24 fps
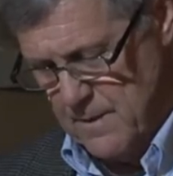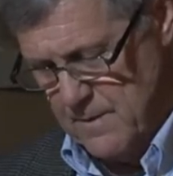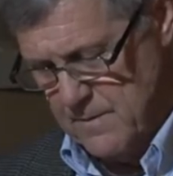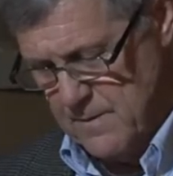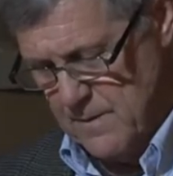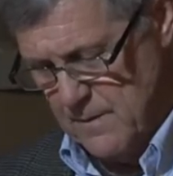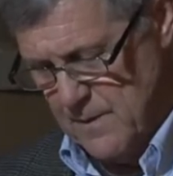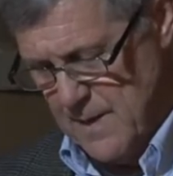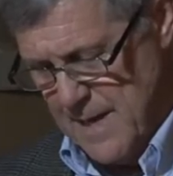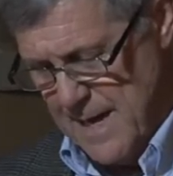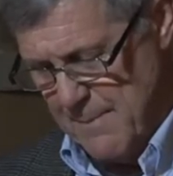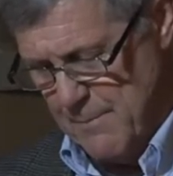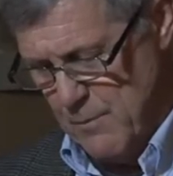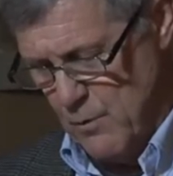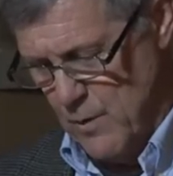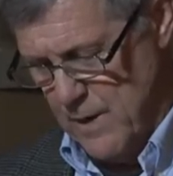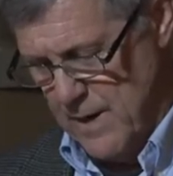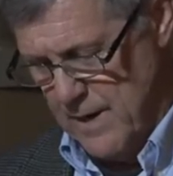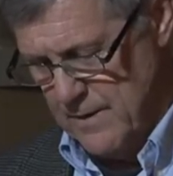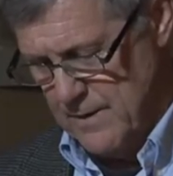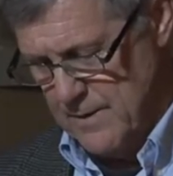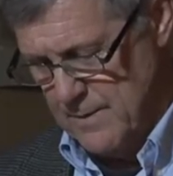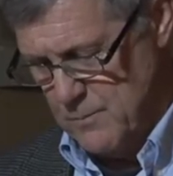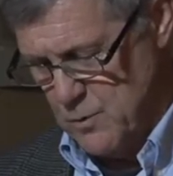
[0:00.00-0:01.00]
The lab
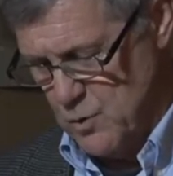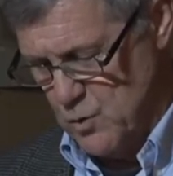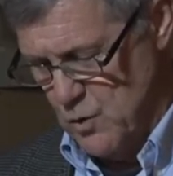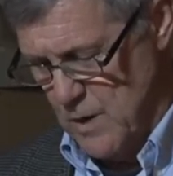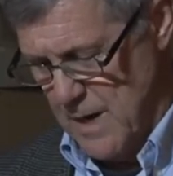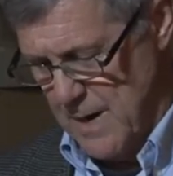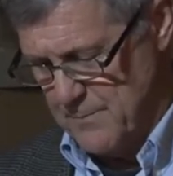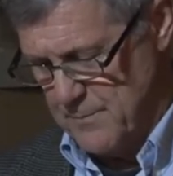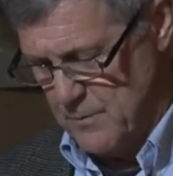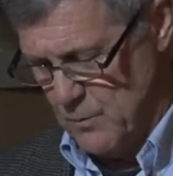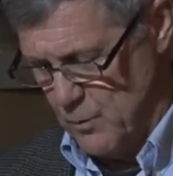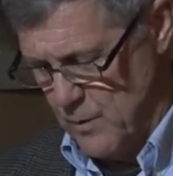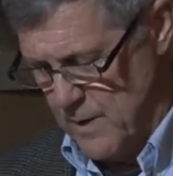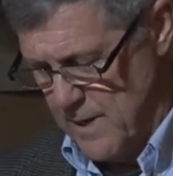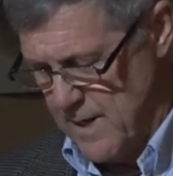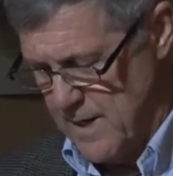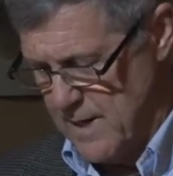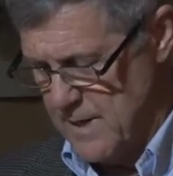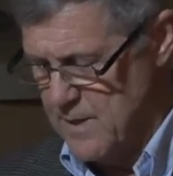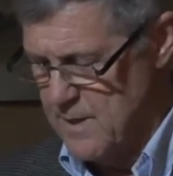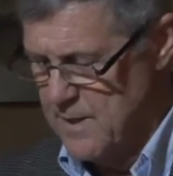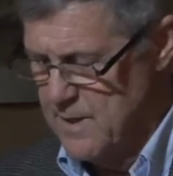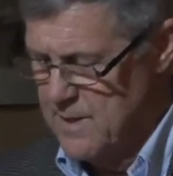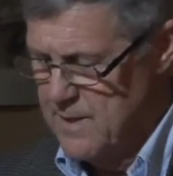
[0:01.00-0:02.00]
around him dropped
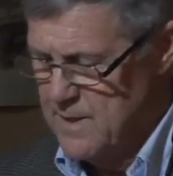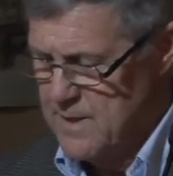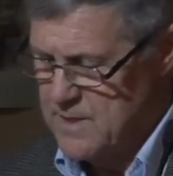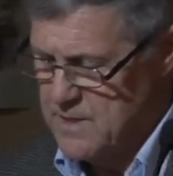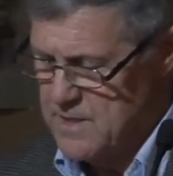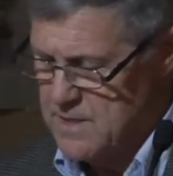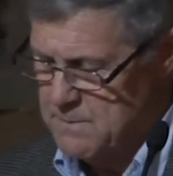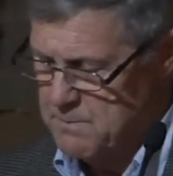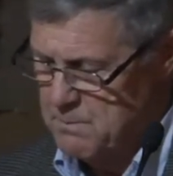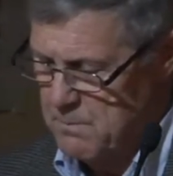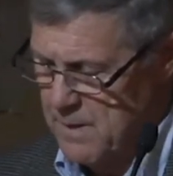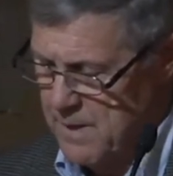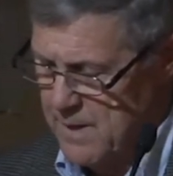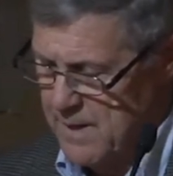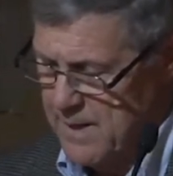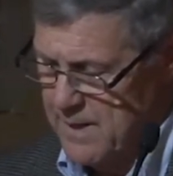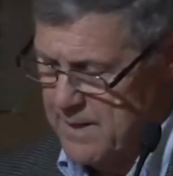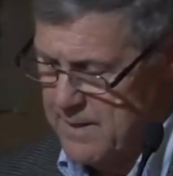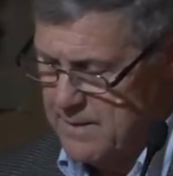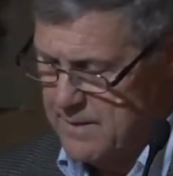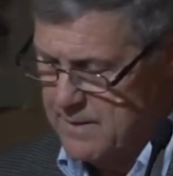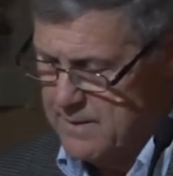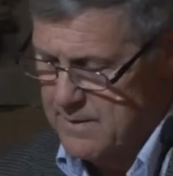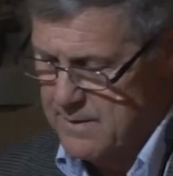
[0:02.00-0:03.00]
away as his
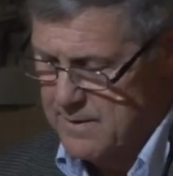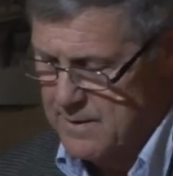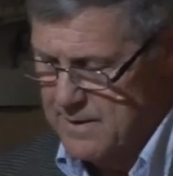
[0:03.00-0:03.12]
mind